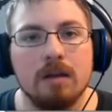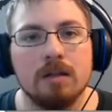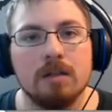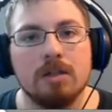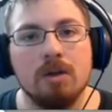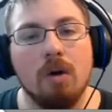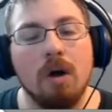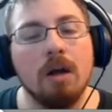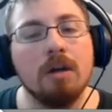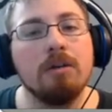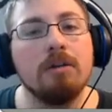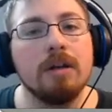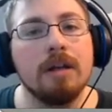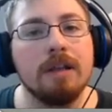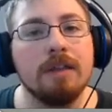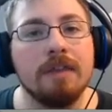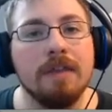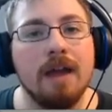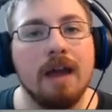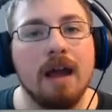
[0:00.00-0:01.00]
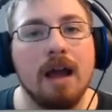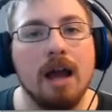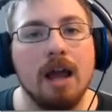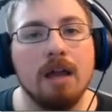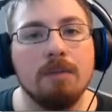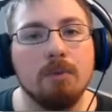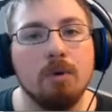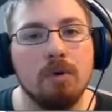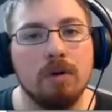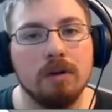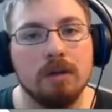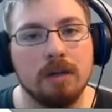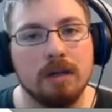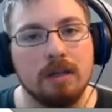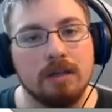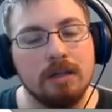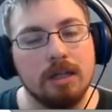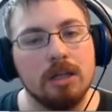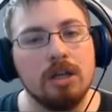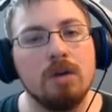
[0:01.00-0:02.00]
So underneath that, I am going to
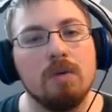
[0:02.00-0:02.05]
continue